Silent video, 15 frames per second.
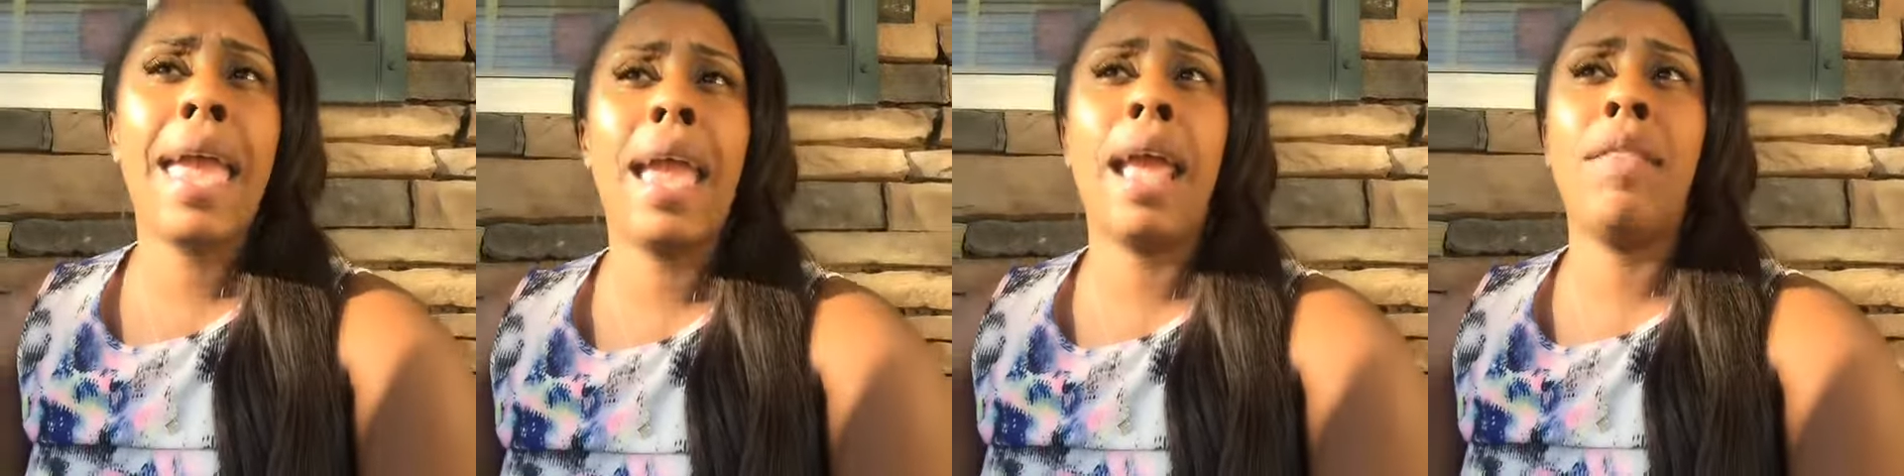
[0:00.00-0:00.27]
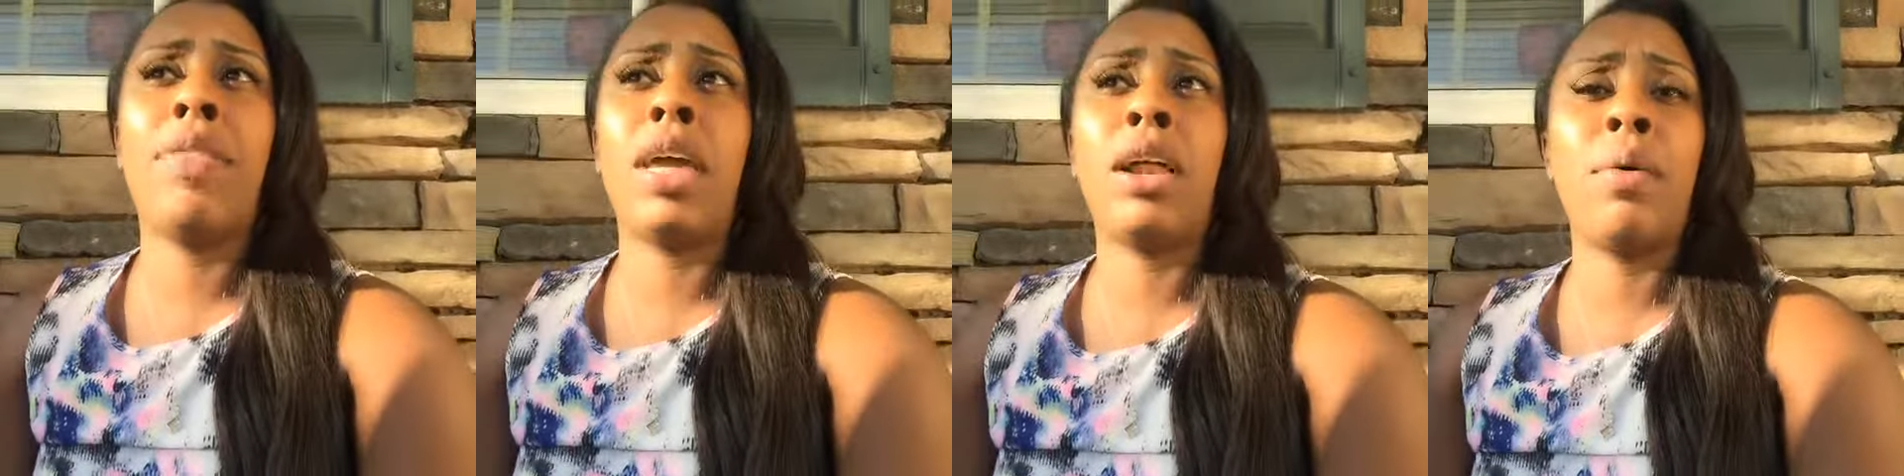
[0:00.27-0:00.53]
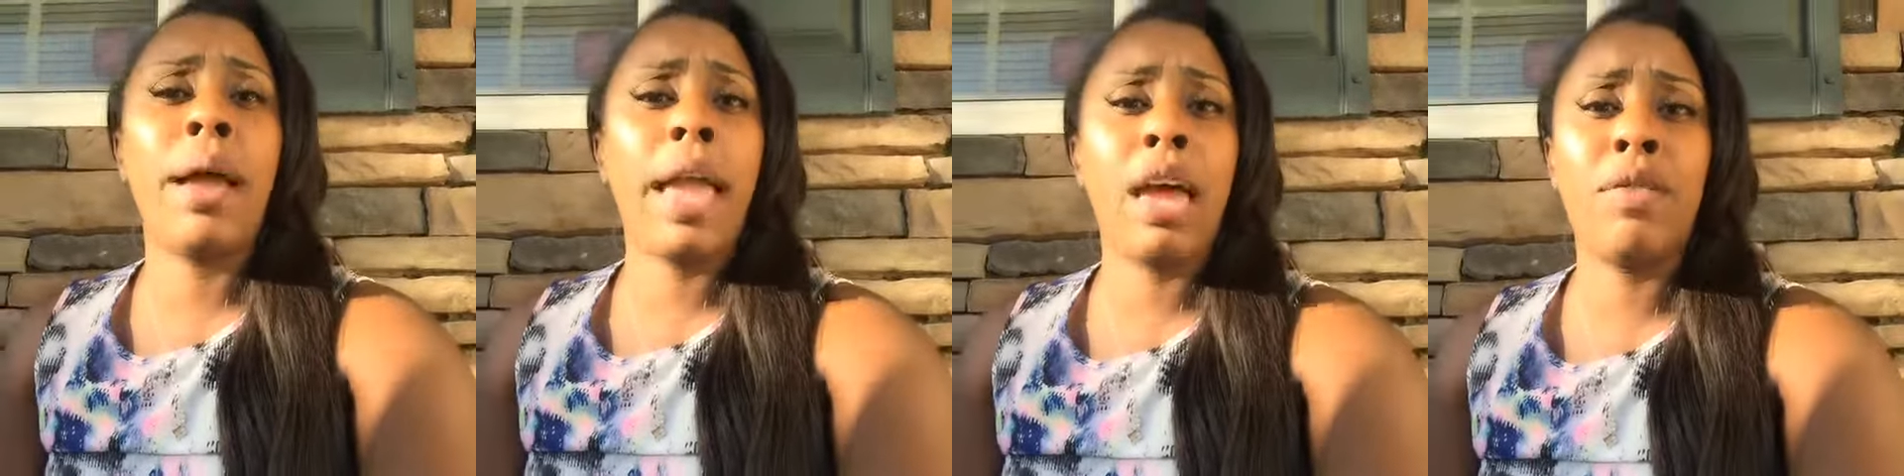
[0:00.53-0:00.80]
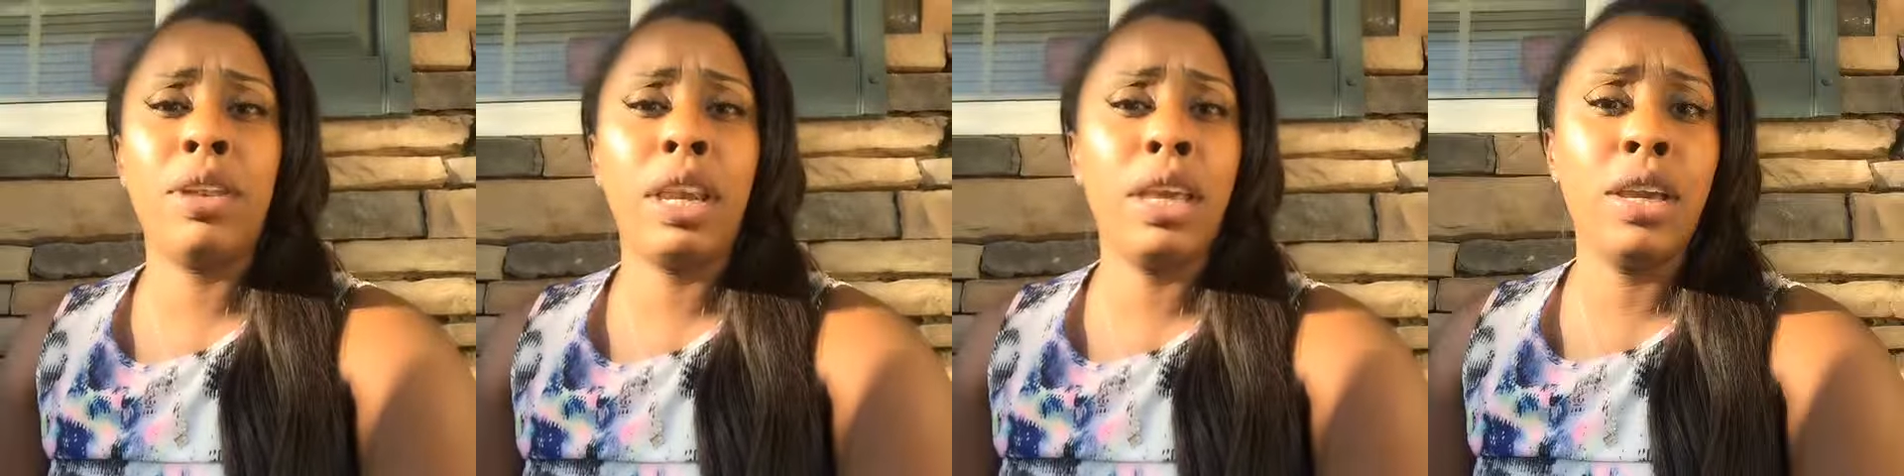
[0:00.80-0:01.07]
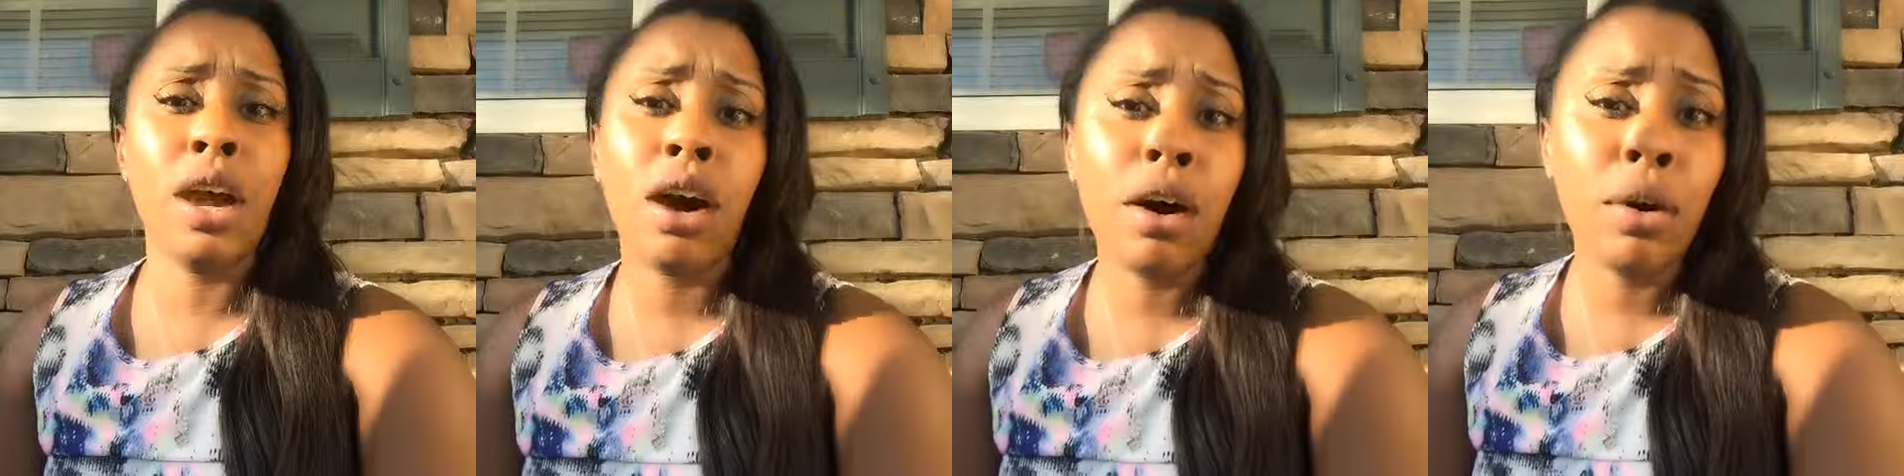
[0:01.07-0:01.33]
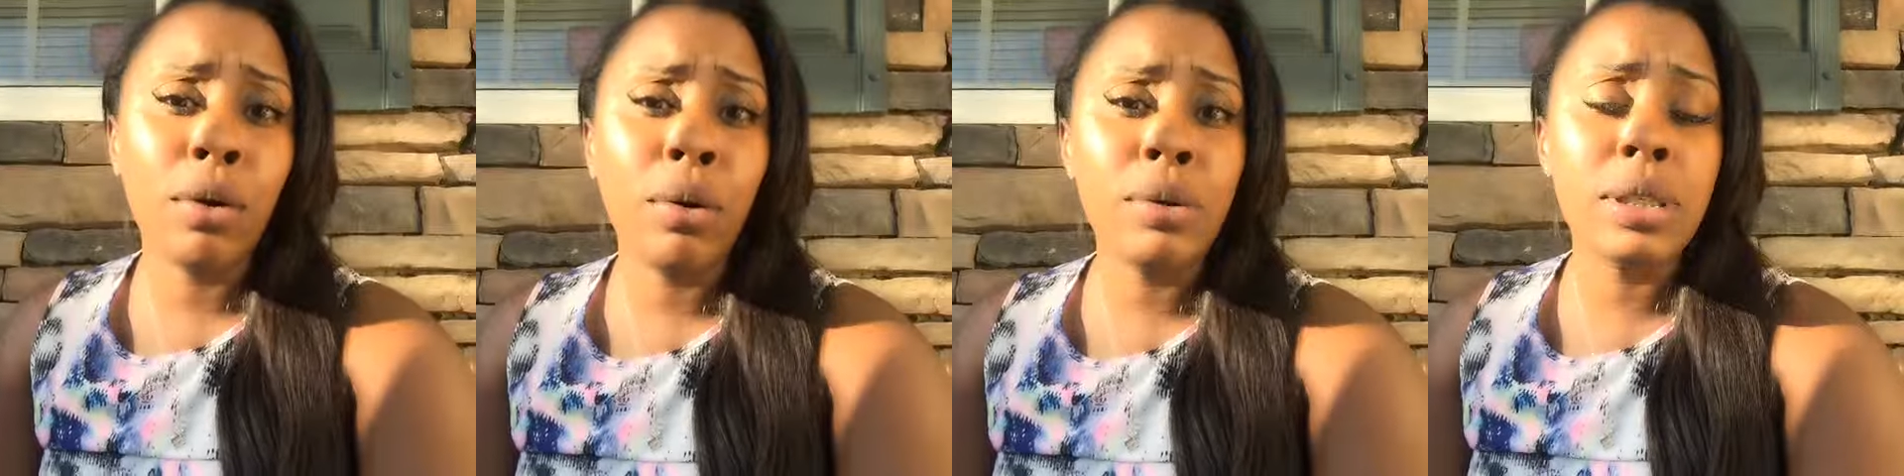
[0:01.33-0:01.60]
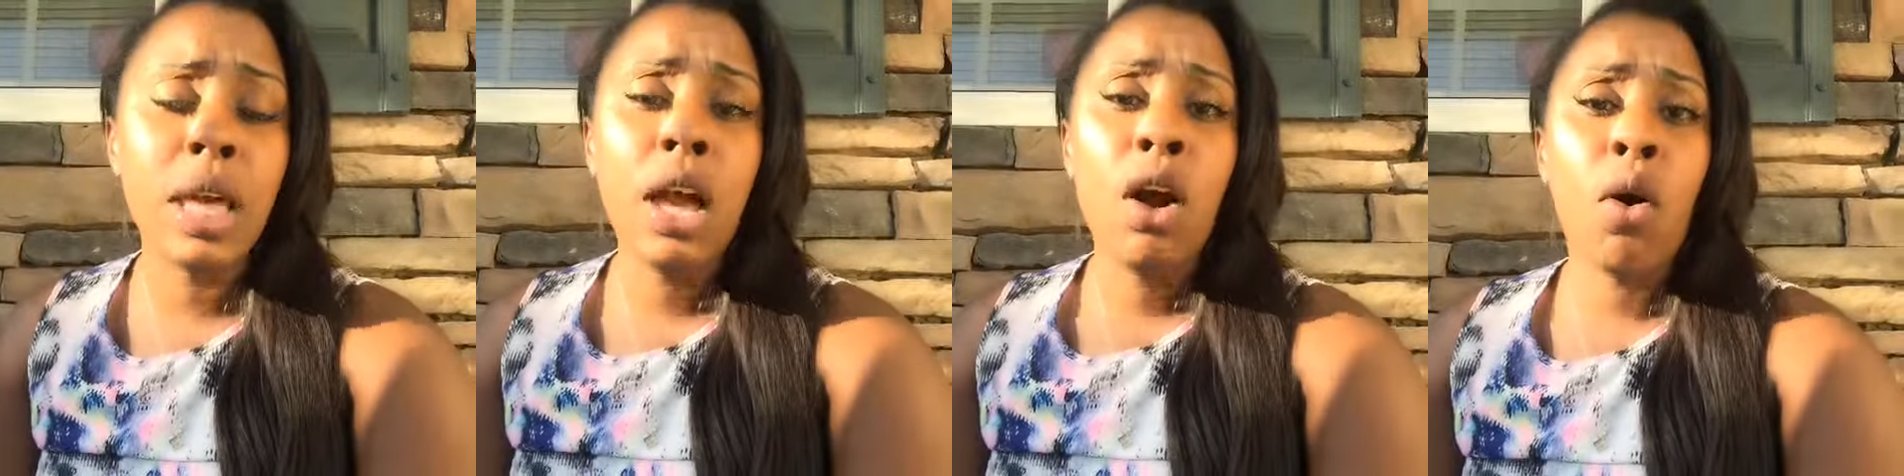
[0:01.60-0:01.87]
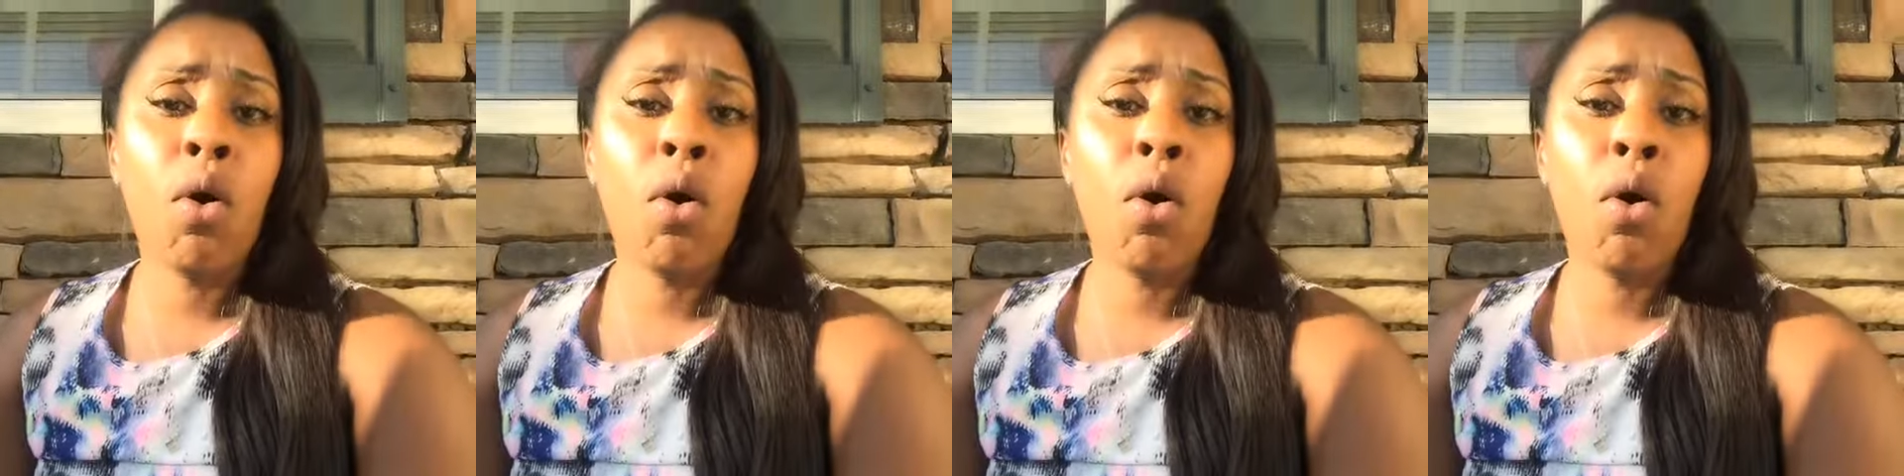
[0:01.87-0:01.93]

And they don't have any goals